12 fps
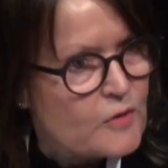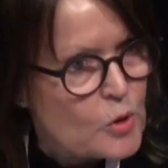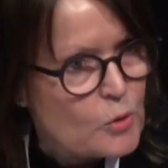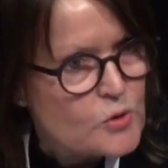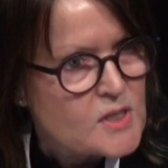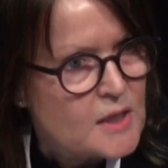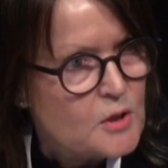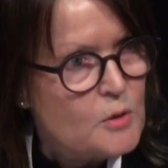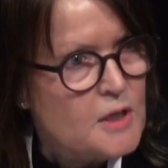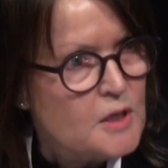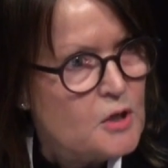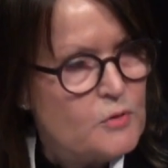of course, that
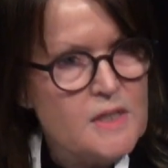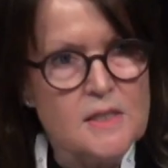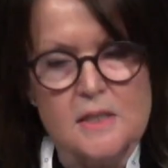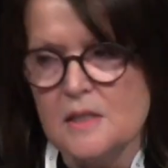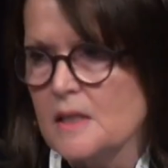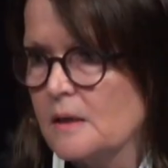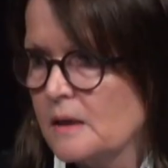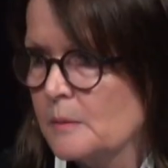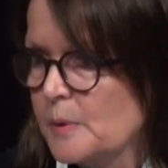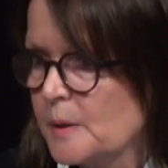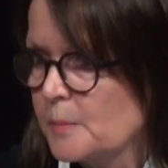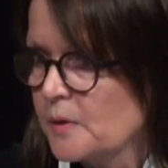only increases that in
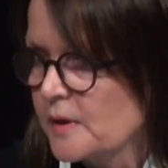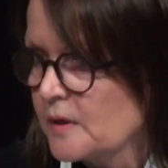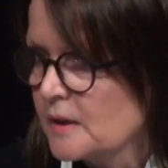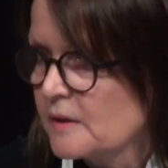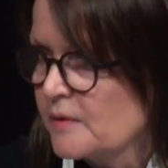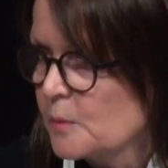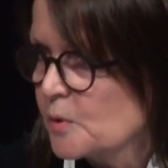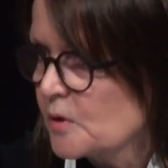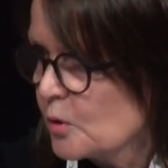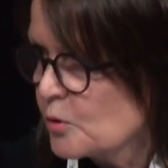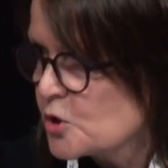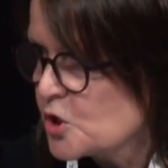people that are living with
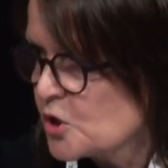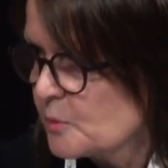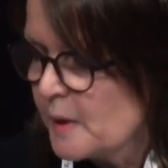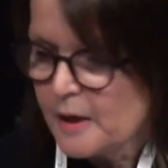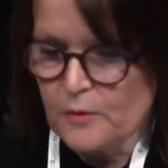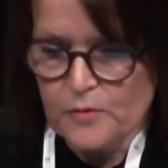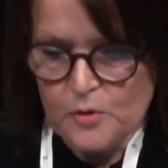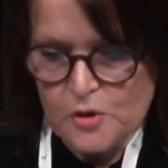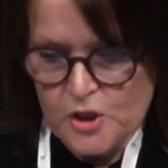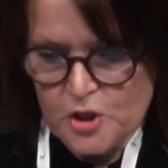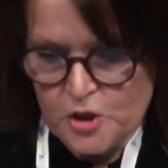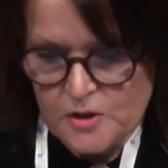long-term health
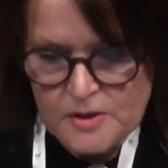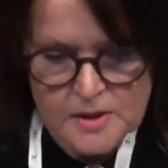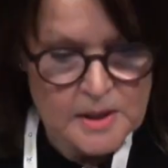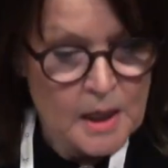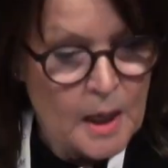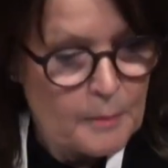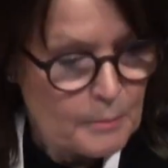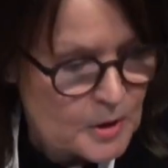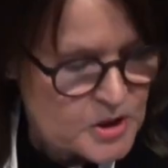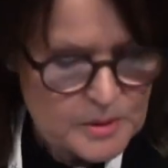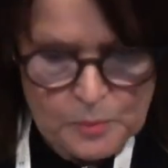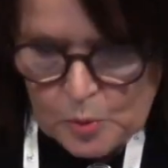conditions,
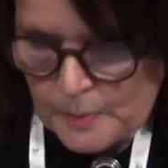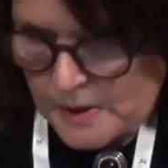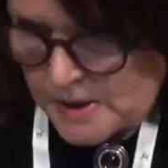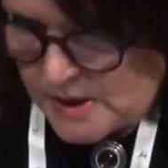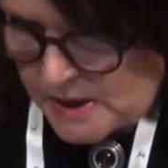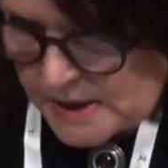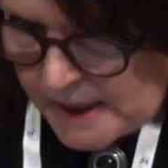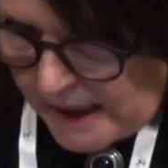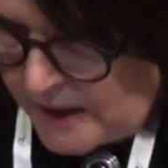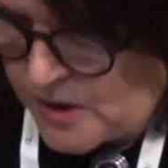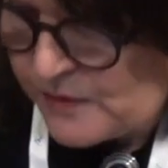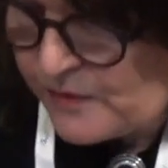multimorbidity
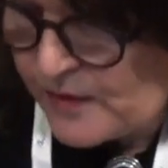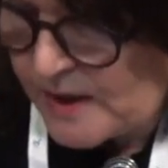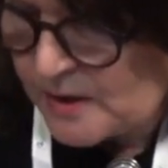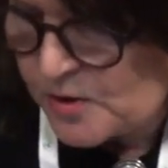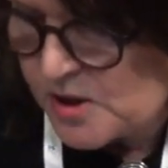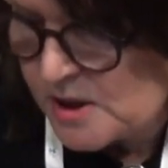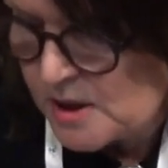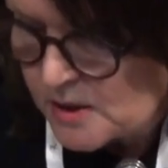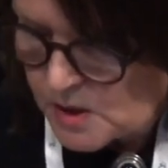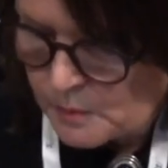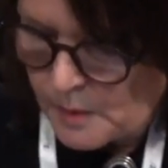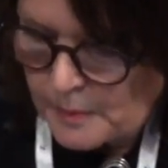and frailty.
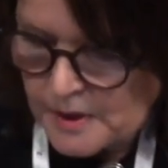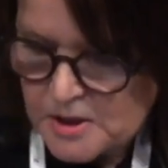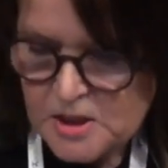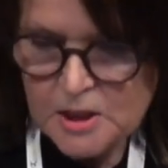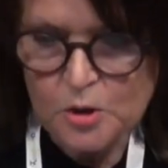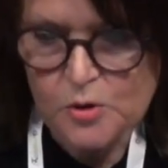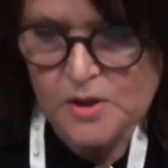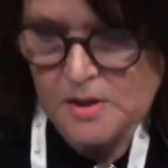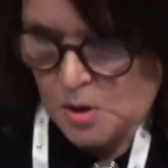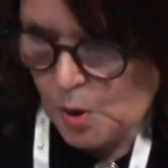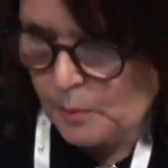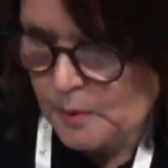So mobility loss
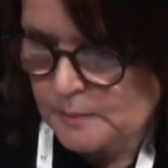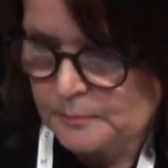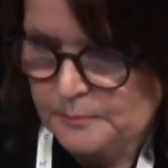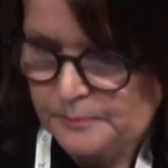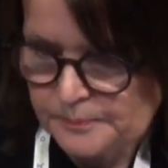is common.